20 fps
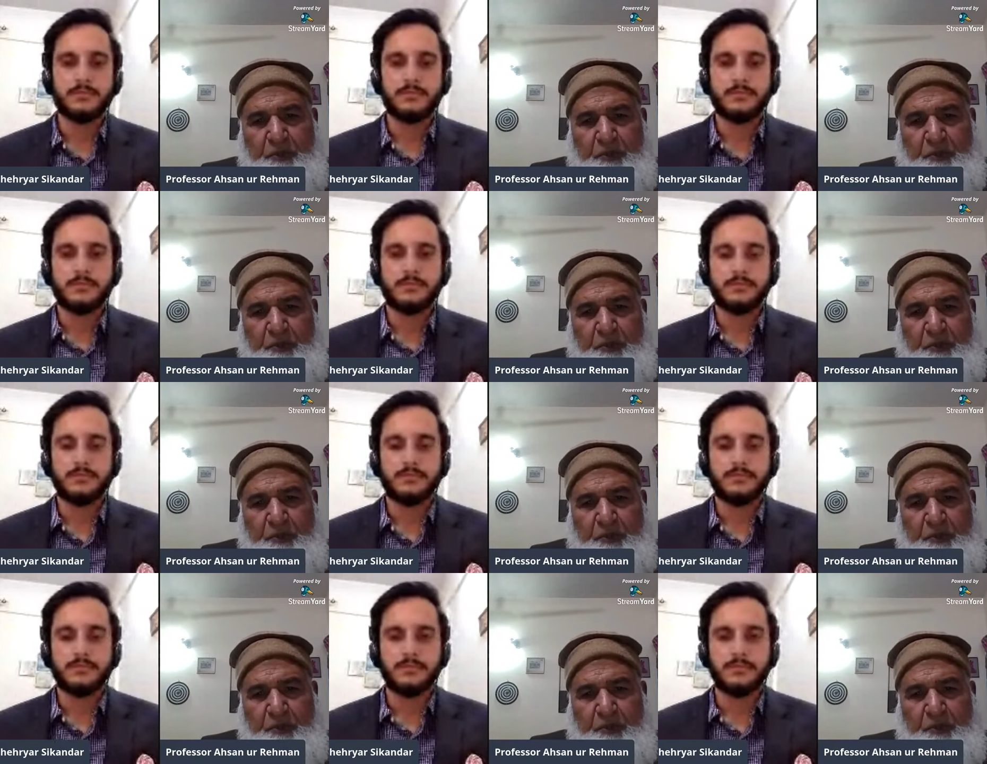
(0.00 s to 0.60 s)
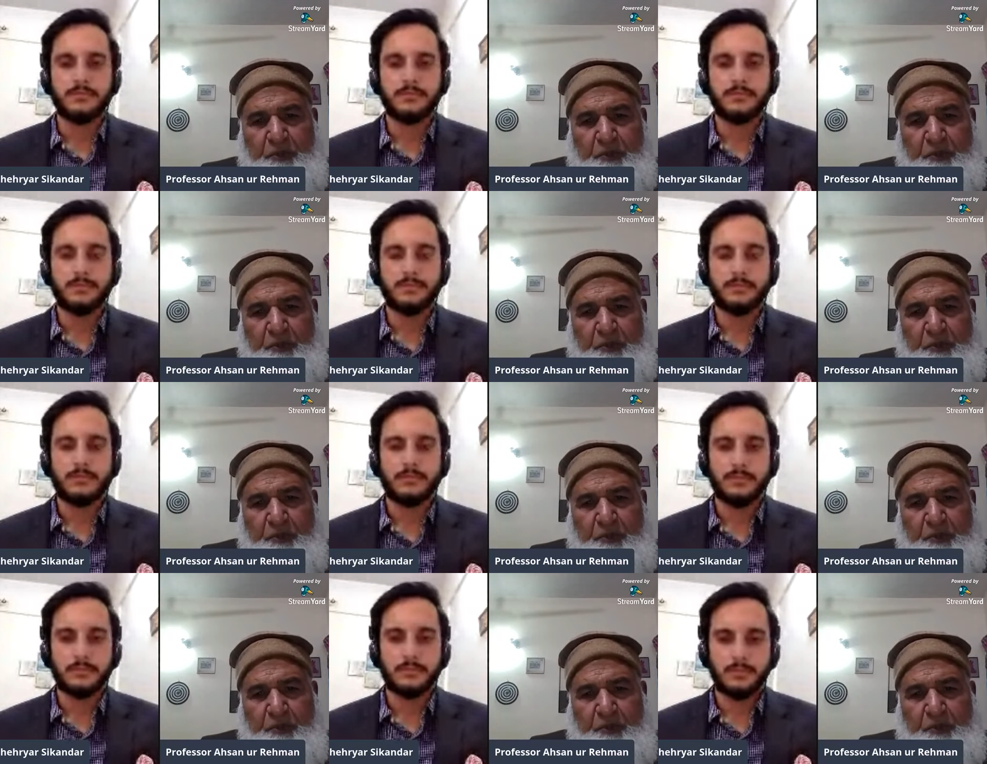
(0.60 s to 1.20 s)
Speaker 1: possible to
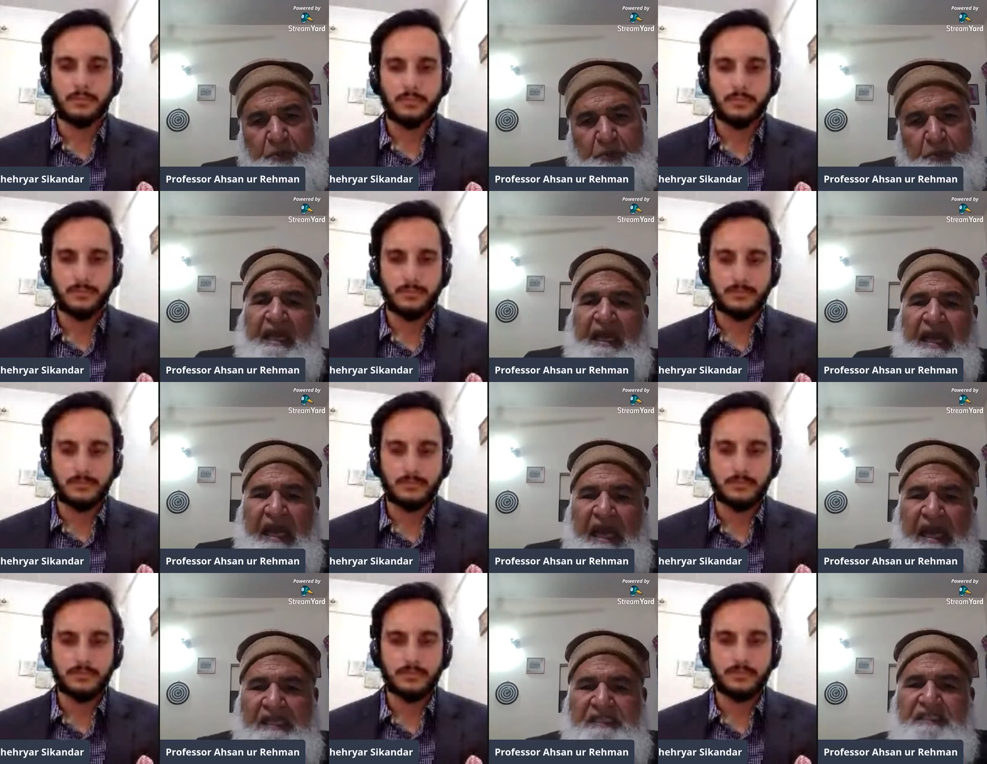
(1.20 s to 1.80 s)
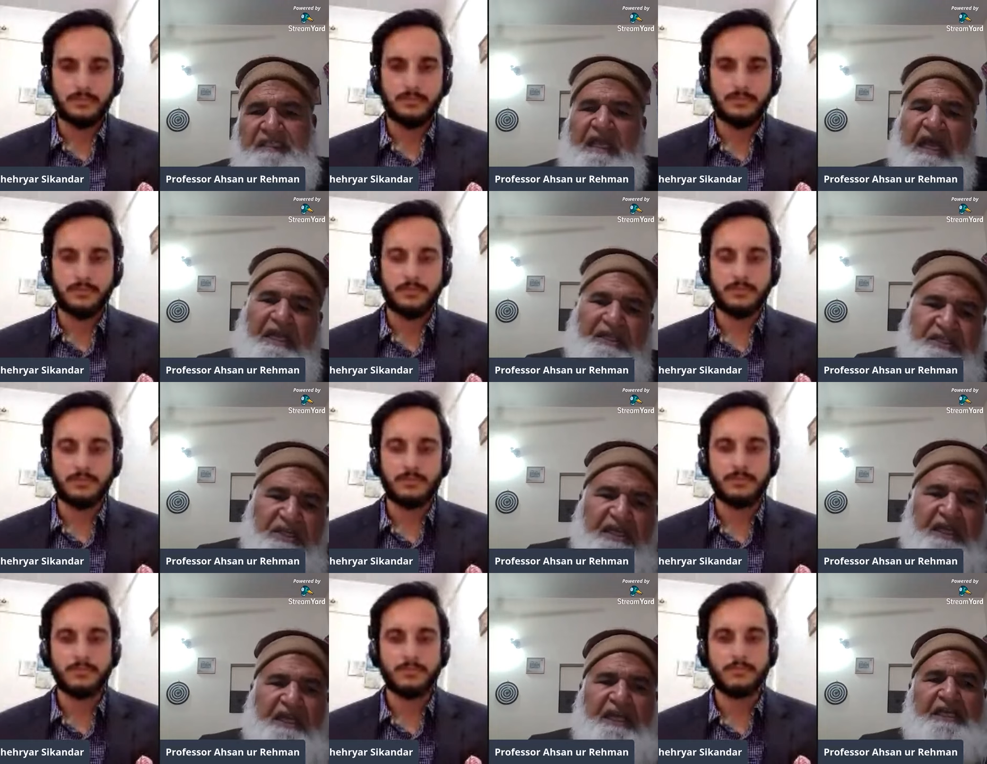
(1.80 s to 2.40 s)
make it as
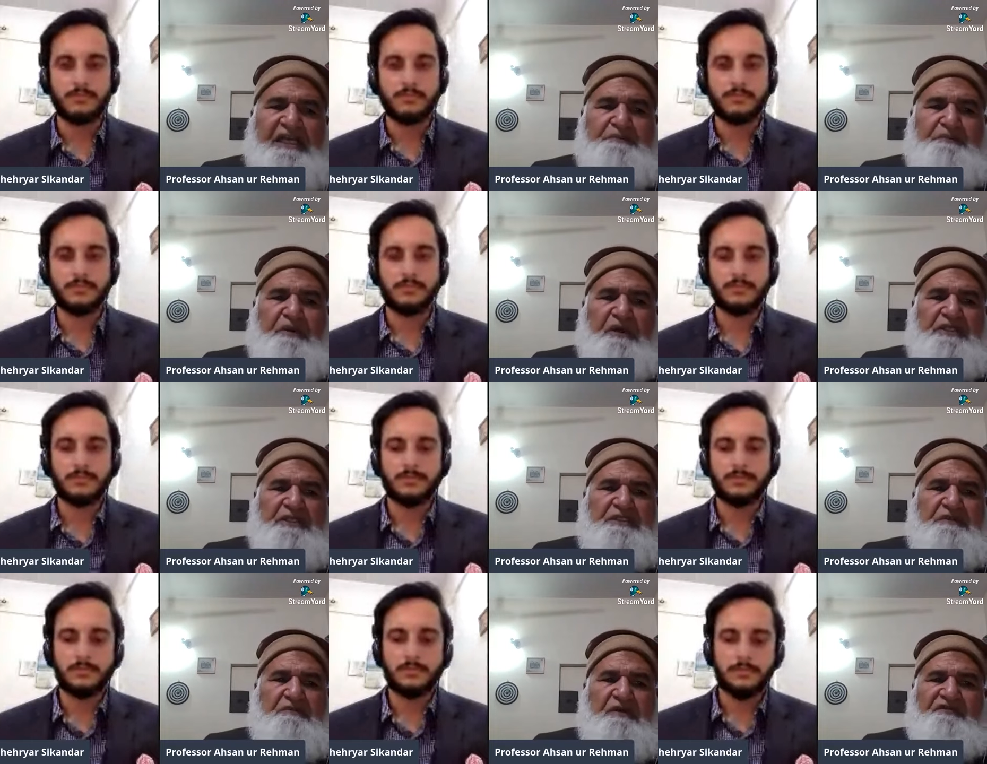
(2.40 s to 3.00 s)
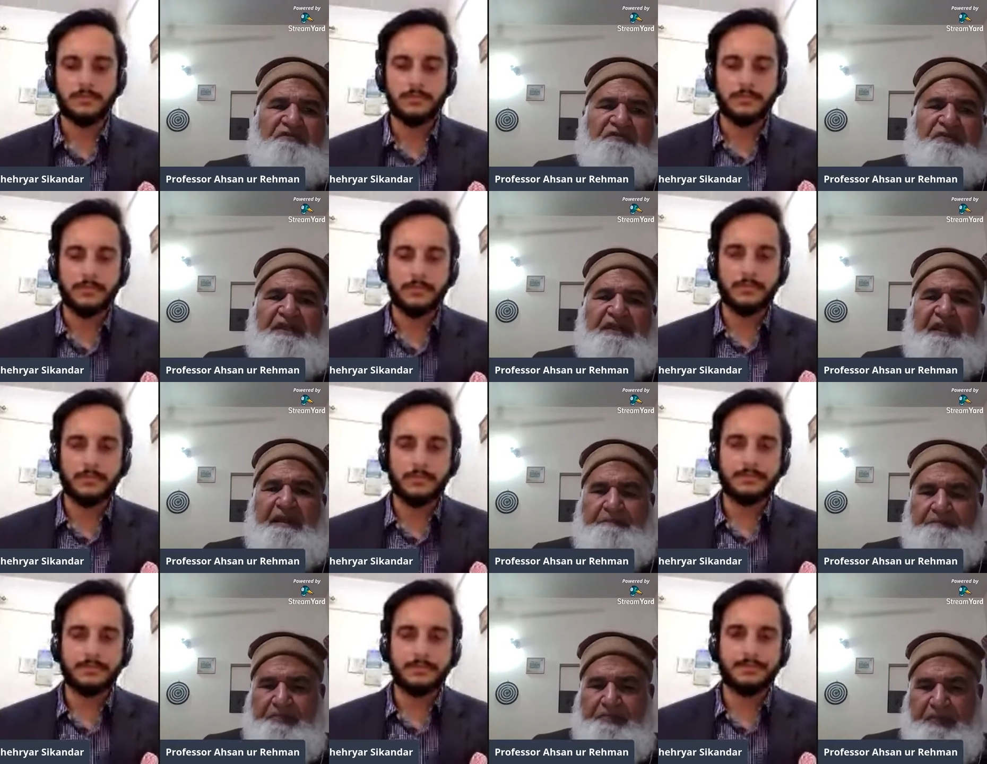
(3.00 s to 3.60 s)
natural as possible
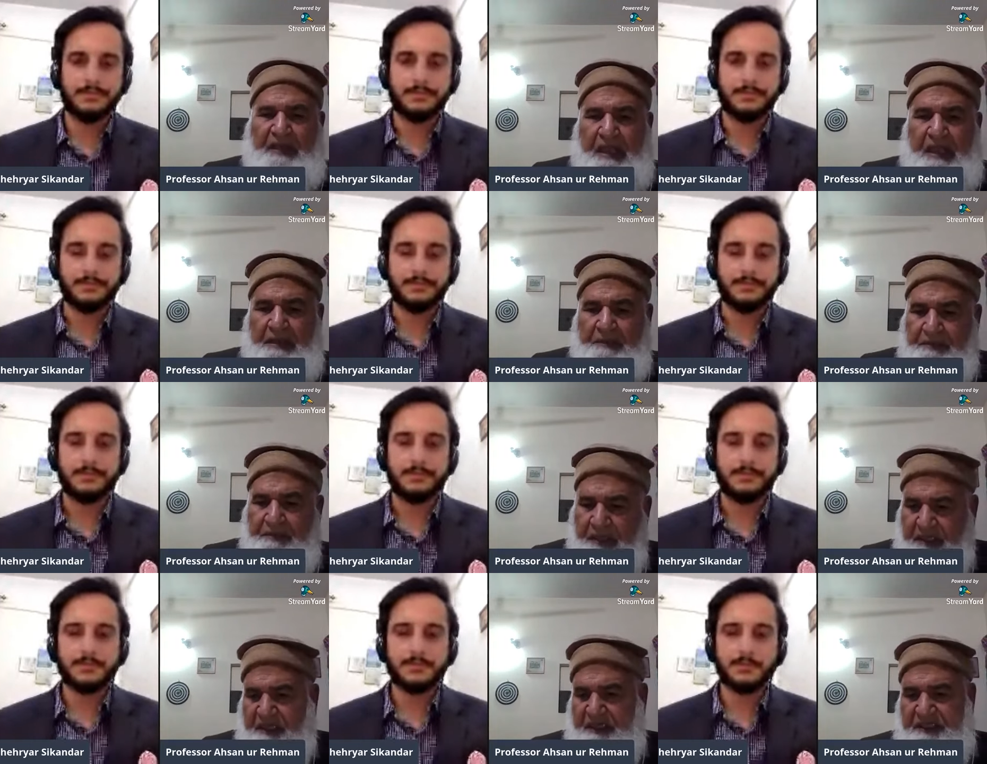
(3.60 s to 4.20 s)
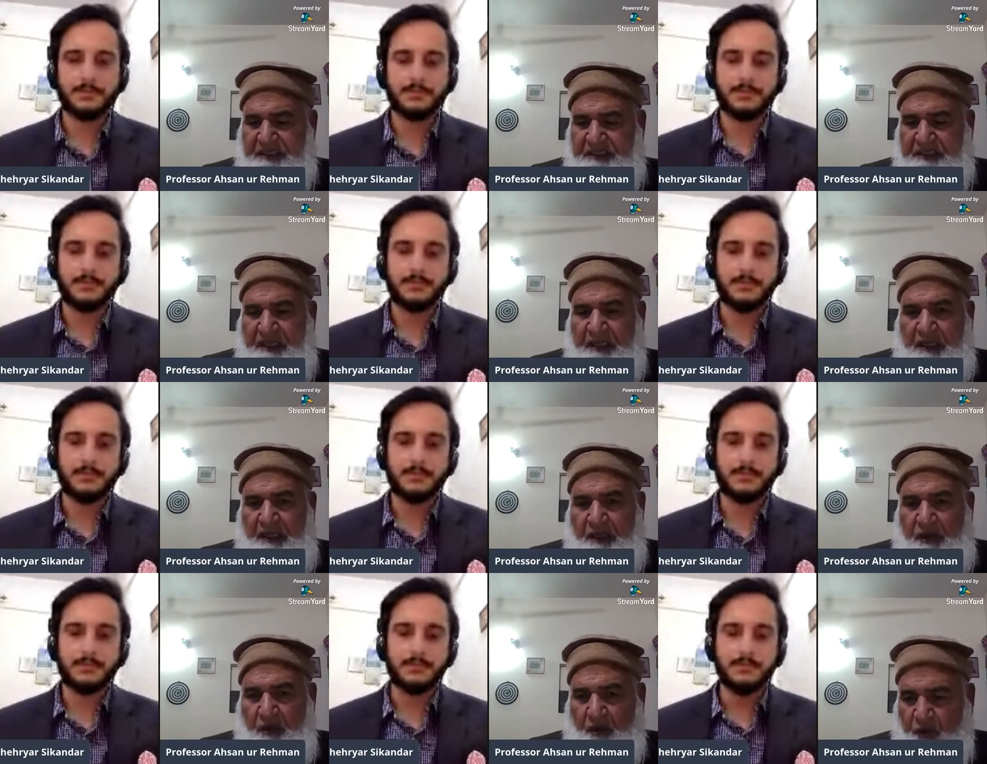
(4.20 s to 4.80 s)
for them,
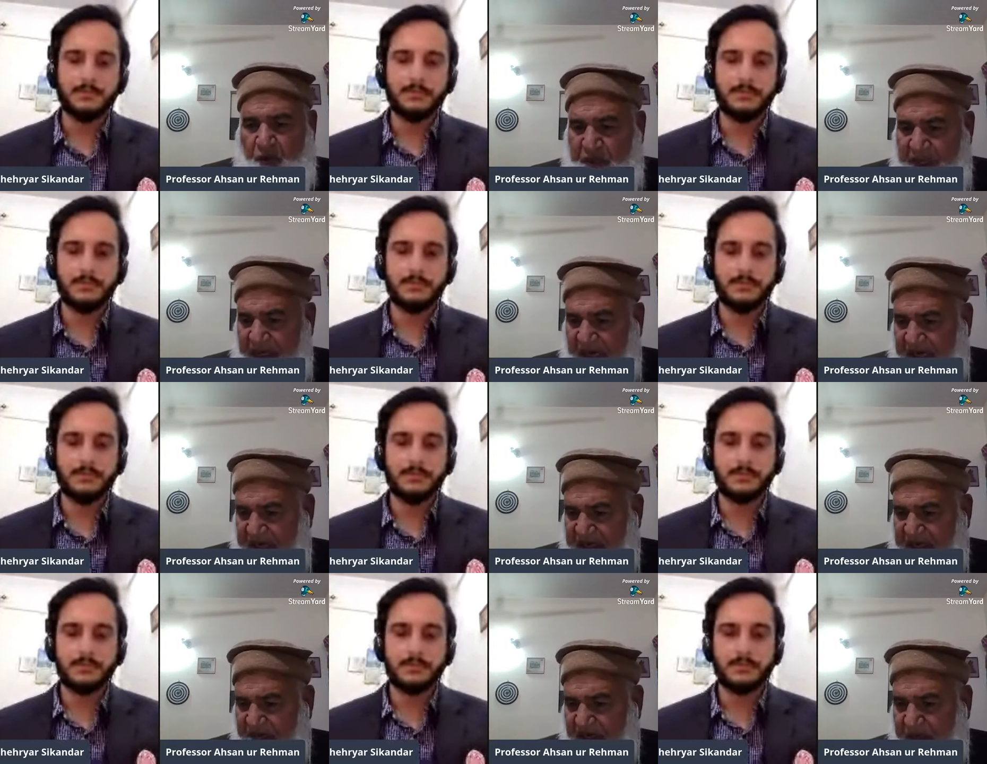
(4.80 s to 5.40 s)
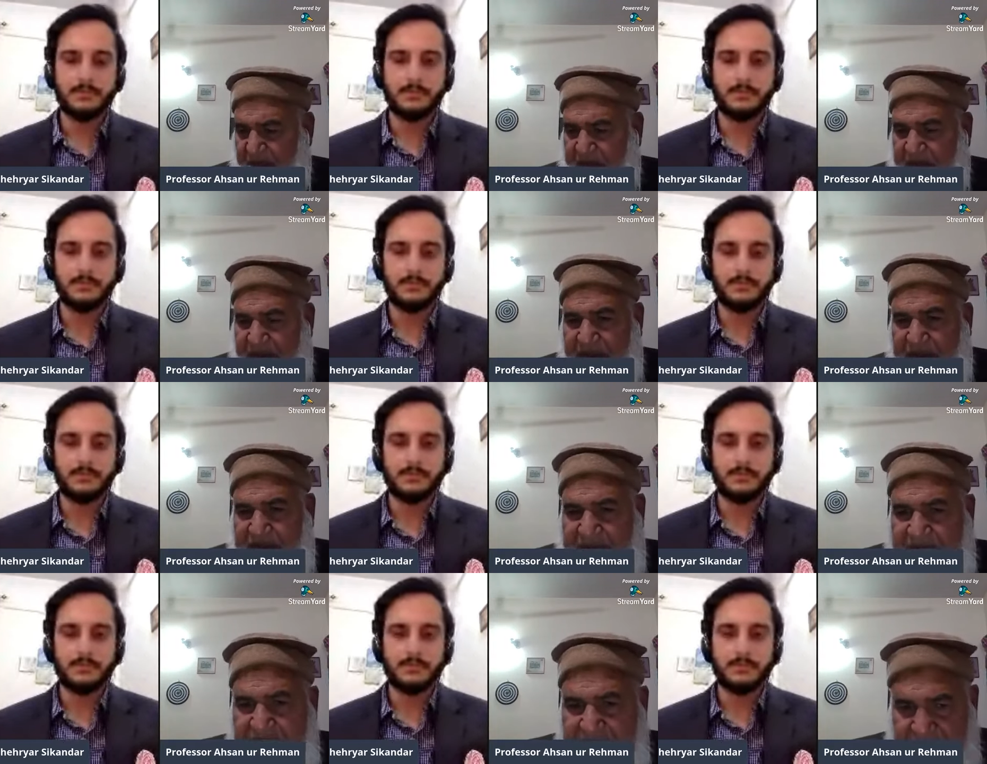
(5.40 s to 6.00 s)
because we are
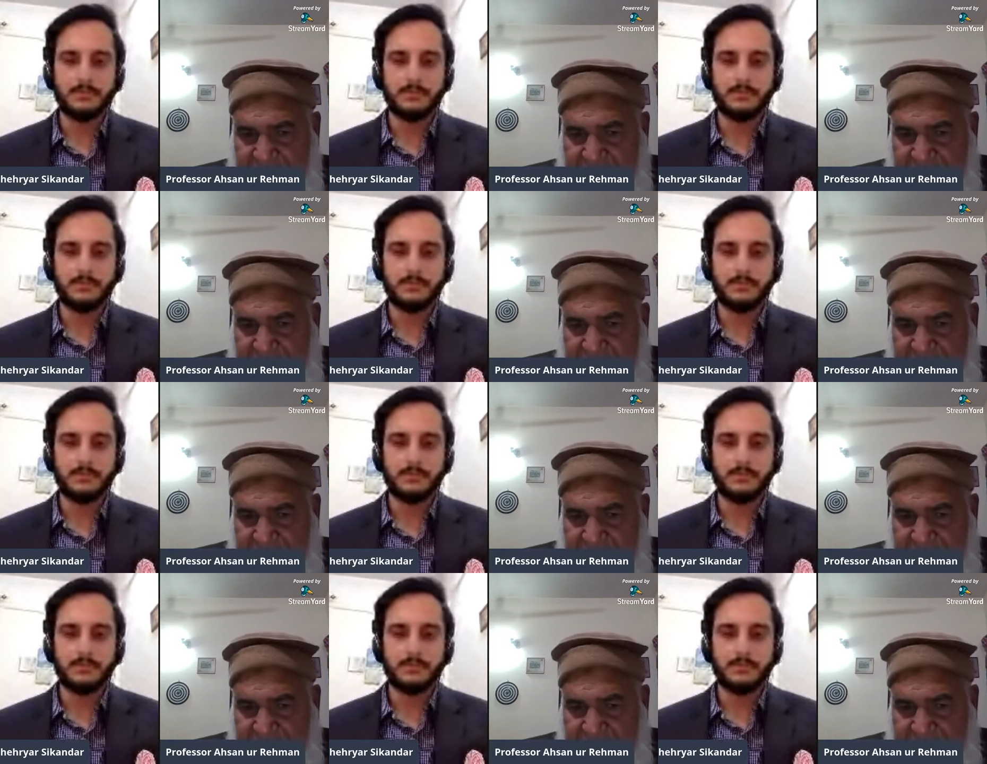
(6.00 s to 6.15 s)
developing